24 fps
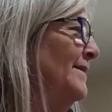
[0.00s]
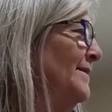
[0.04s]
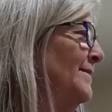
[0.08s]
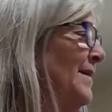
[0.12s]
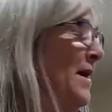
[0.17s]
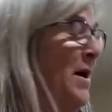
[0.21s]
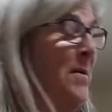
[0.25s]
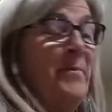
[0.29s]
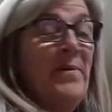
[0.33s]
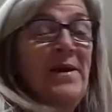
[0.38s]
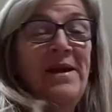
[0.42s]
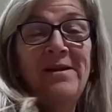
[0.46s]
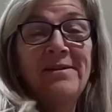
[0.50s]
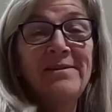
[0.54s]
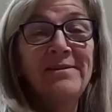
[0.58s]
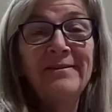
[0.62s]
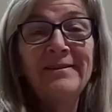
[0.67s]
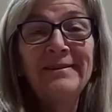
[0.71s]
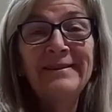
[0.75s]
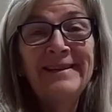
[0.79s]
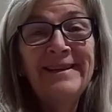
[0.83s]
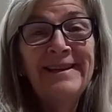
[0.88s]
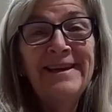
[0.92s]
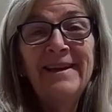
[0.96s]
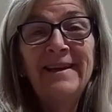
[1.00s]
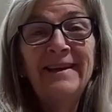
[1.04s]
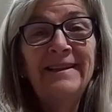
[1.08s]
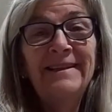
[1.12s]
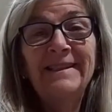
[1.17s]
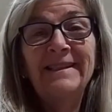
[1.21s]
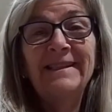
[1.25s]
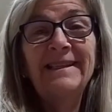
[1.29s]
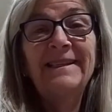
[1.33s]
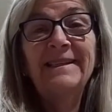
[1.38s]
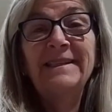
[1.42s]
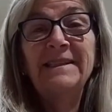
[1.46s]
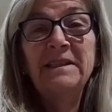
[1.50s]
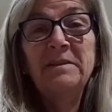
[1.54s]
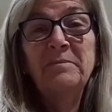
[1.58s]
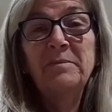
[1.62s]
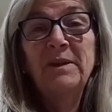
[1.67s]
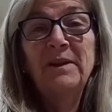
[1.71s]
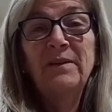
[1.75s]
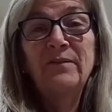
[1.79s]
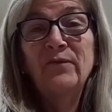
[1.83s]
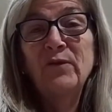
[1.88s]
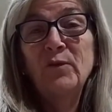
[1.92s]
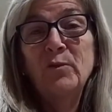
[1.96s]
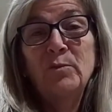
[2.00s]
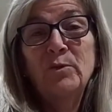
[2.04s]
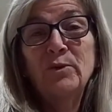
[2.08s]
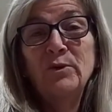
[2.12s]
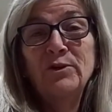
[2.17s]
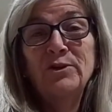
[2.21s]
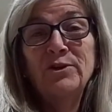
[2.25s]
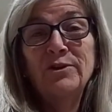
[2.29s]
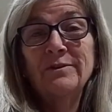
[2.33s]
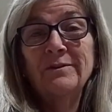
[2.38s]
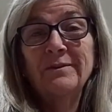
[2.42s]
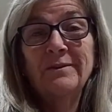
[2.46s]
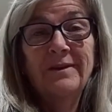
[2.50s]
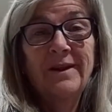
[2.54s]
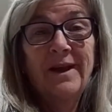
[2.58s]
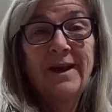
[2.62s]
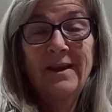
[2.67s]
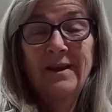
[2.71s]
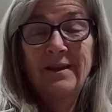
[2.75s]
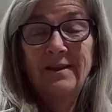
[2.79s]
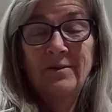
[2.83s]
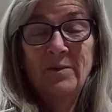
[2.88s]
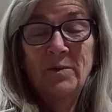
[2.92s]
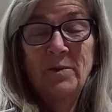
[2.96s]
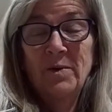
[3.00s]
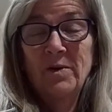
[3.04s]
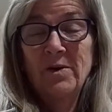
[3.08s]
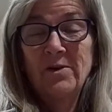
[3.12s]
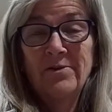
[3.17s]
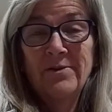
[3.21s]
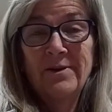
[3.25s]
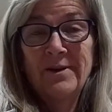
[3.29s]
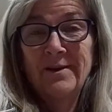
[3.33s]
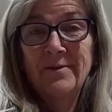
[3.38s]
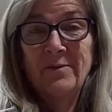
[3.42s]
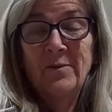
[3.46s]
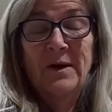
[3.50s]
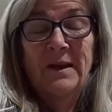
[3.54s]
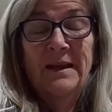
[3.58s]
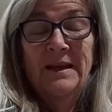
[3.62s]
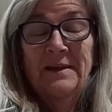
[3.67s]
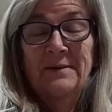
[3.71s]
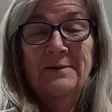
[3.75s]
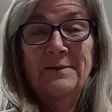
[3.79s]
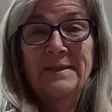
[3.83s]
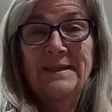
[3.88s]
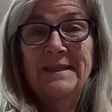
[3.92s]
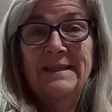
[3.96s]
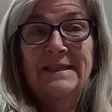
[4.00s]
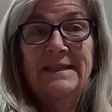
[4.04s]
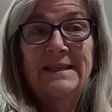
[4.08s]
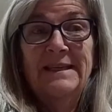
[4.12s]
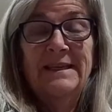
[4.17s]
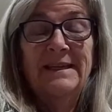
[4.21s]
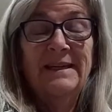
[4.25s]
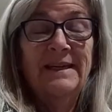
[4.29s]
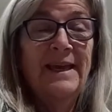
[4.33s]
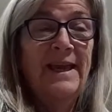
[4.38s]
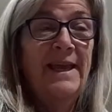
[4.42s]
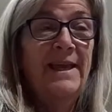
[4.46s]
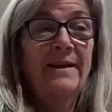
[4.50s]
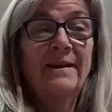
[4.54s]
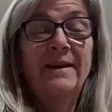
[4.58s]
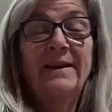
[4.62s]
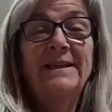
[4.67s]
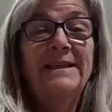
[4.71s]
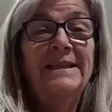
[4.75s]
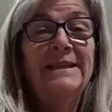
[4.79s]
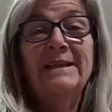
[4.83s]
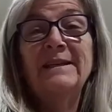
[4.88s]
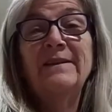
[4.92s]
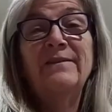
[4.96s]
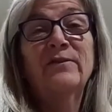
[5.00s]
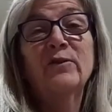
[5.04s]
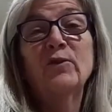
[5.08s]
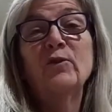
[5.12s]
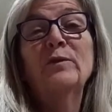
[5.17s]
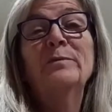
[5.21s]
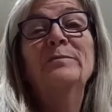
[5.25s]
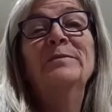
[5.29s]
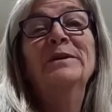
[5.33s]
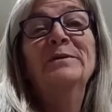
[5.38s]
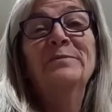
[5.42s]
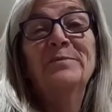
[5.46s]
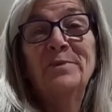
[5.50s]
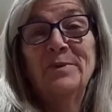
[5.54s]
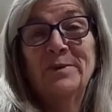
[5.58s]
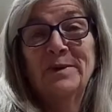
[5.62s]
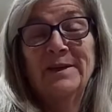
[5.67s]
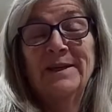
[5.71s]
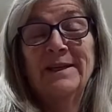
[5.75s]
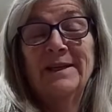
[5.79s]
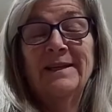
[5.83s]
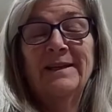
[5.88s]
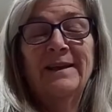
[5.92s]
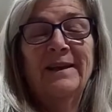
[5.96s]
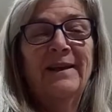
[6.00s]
Apparently I'd seen some infomercial and I had ordered it while I was sick, and I didn't even remember it.